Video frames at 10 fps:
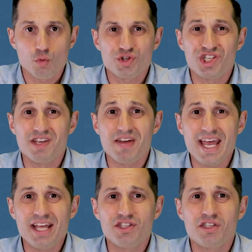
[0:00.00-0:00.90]
receive
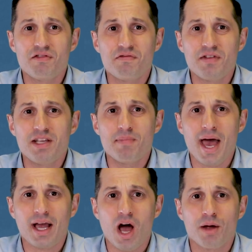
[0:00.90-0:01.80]
instant
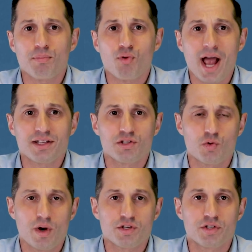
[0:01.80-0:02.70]
feedback on practice
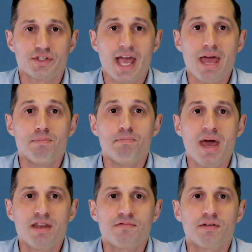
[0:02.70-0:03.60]
questions, and
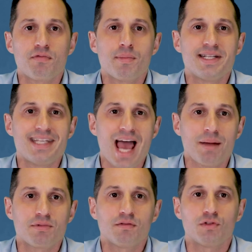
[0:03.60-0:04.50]
benefit from
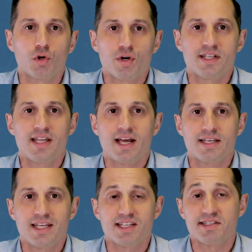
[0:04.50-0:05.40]
adaptive learning
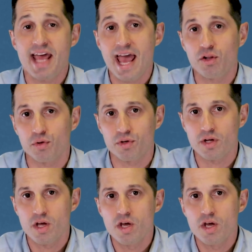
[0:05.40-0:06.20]
techniques tailored